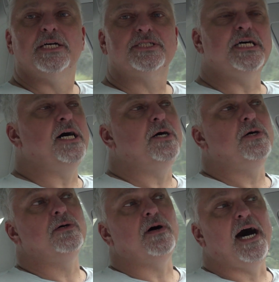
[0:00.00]

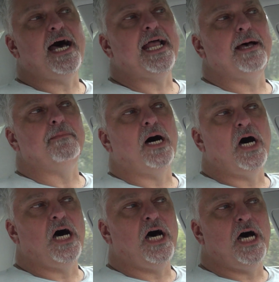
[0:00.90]
So I am
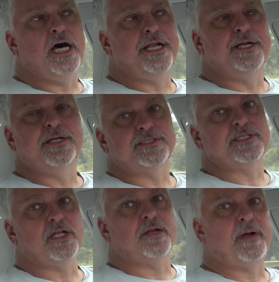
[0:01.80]

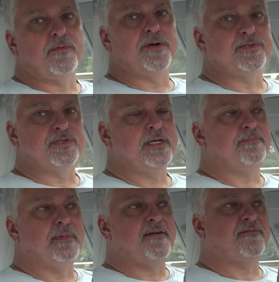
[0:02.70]
still on my road trip,
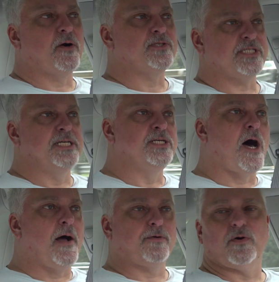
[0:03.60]
my first
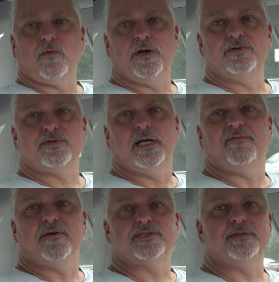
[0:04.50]
inaugural road trip,
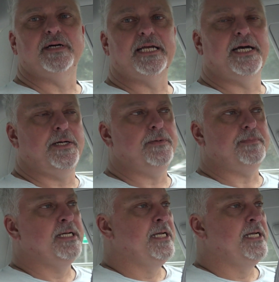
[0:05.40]
first of many, I hope.